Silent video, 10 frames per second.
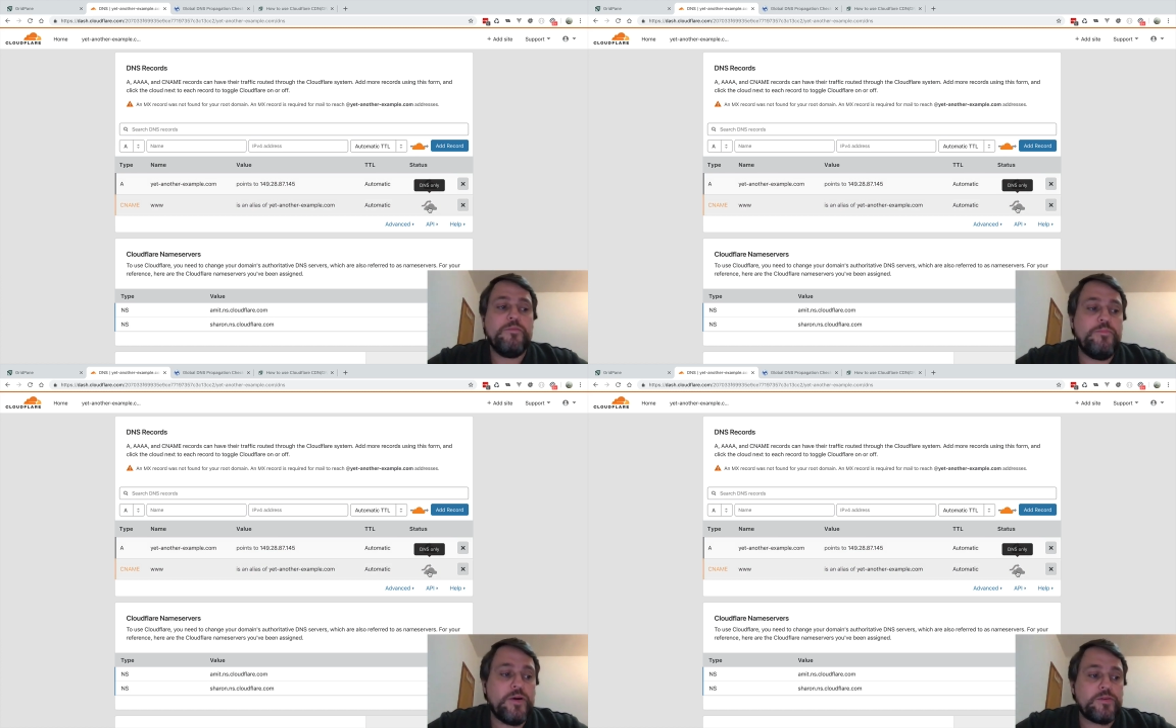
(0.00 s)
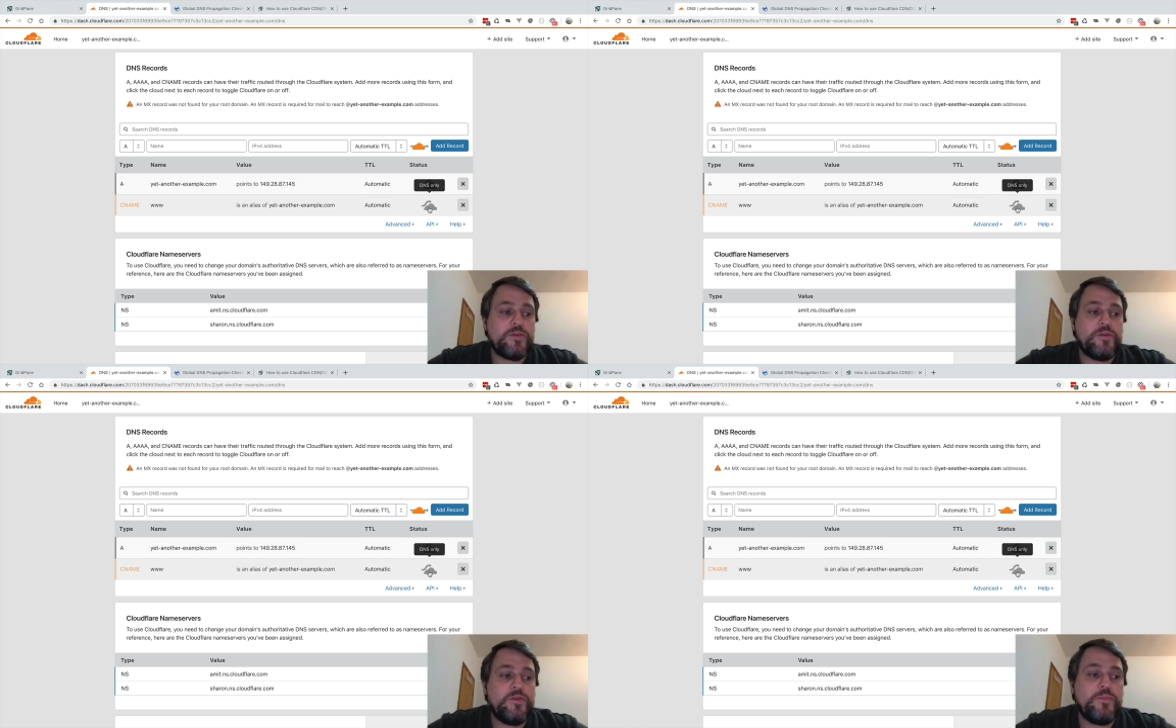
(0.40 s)
but
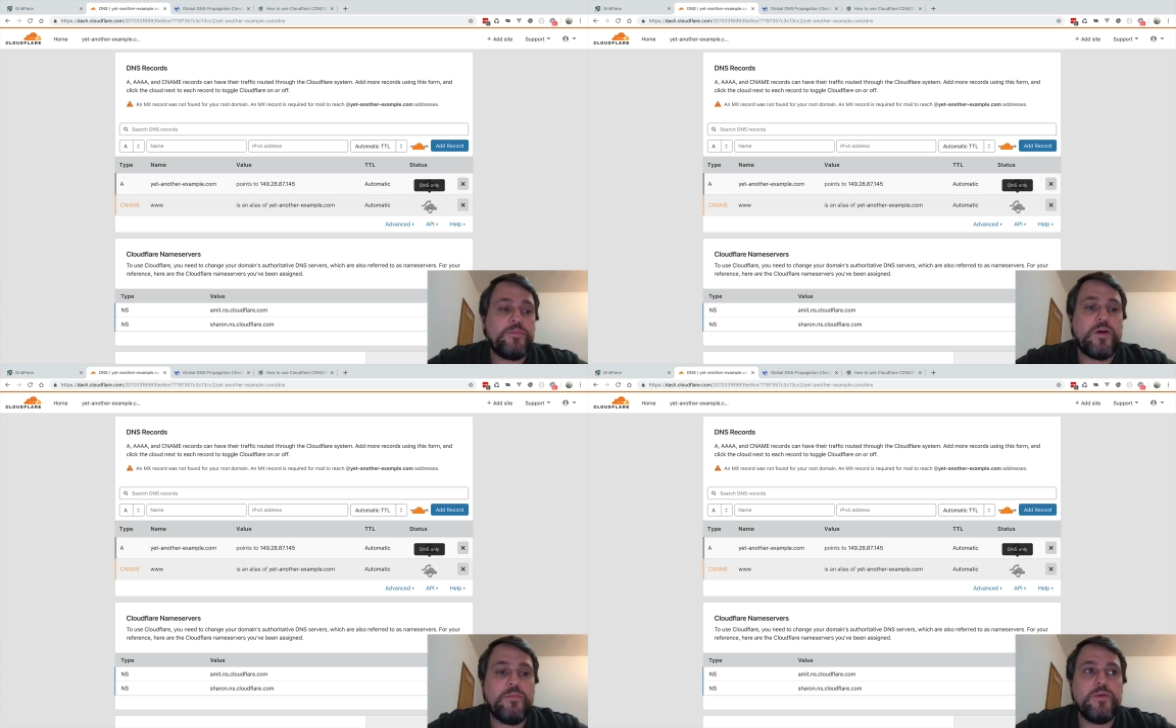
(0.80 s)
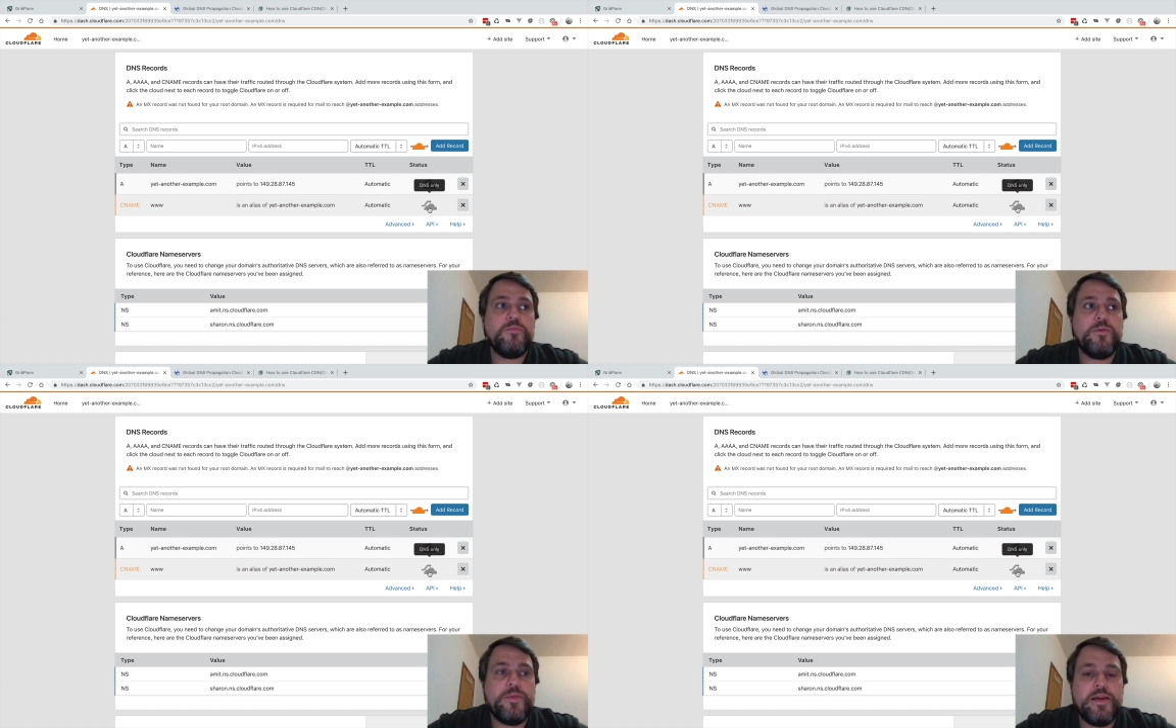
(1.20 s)
the problem
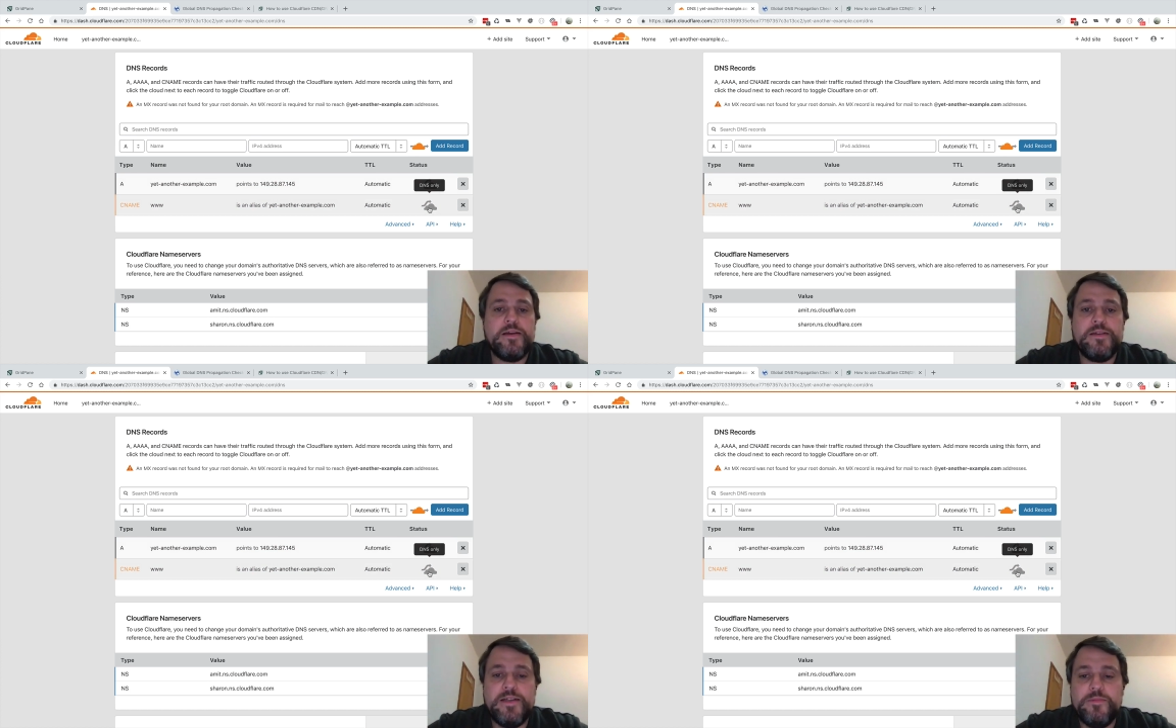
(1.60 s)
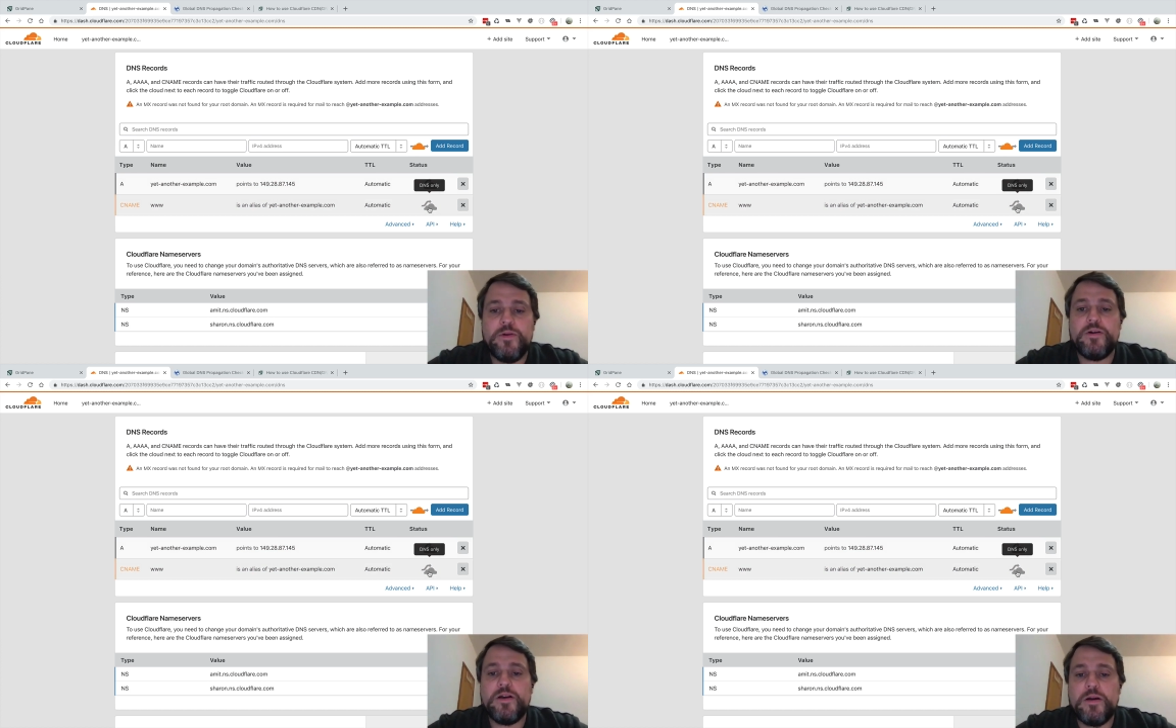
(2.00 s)
would be in
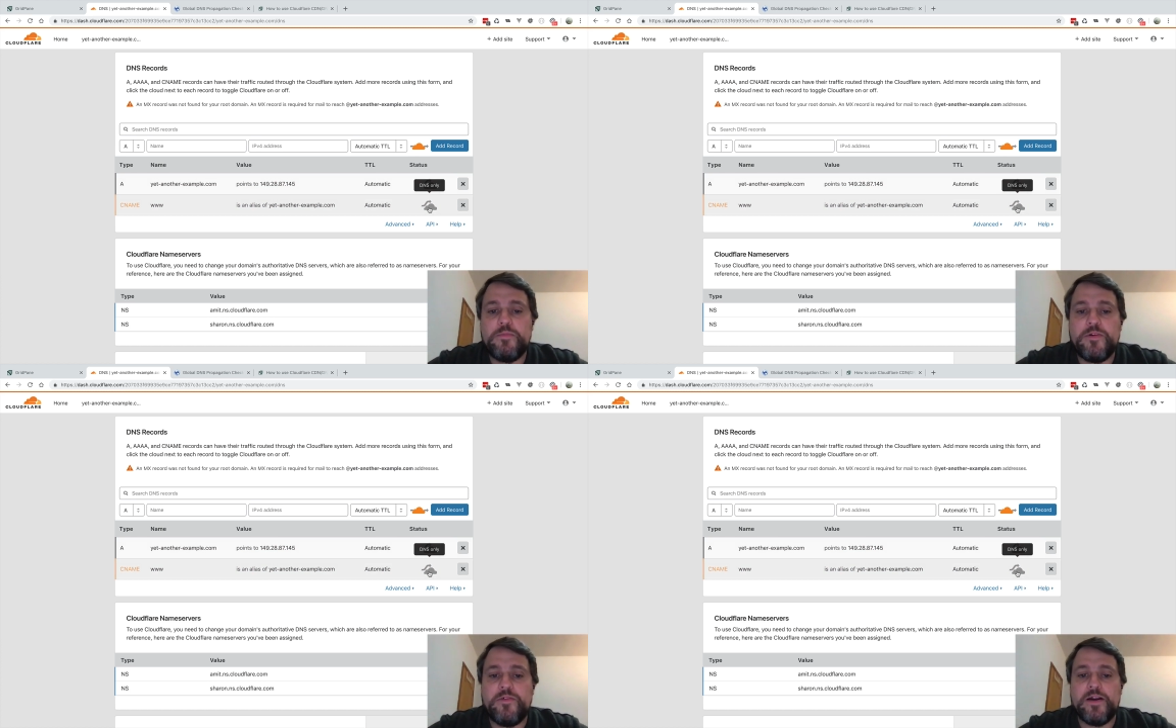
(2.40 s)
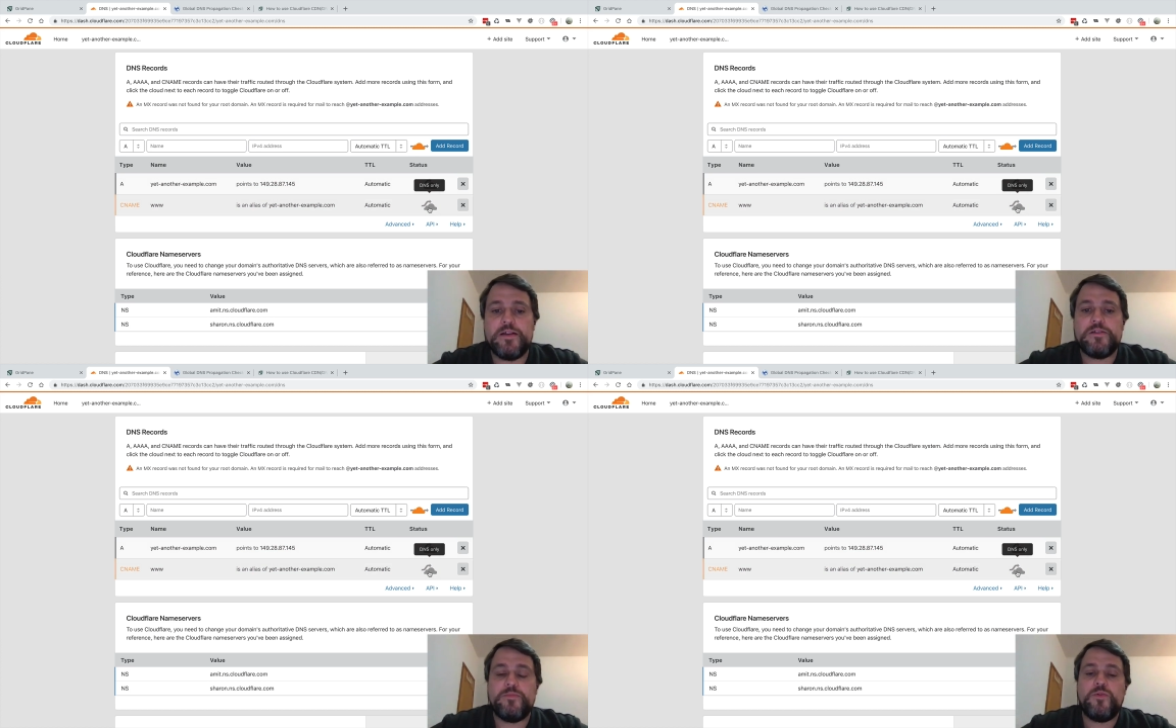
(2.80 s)
debugging and providing
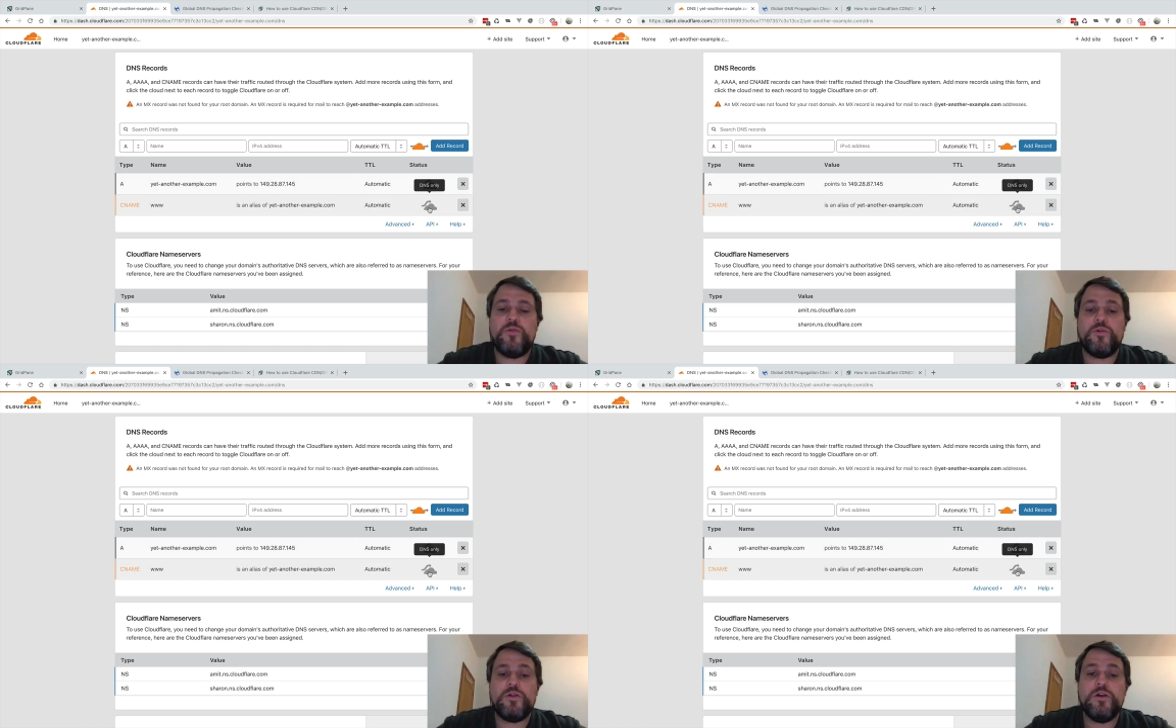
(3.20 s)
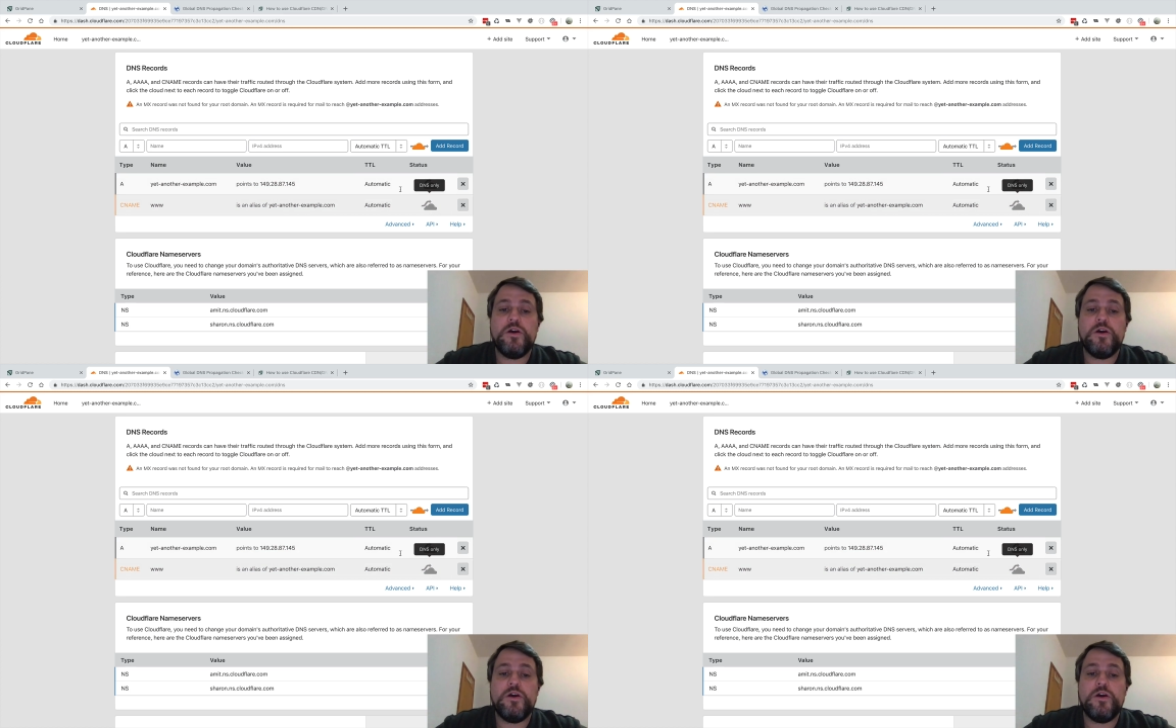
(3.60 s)
support.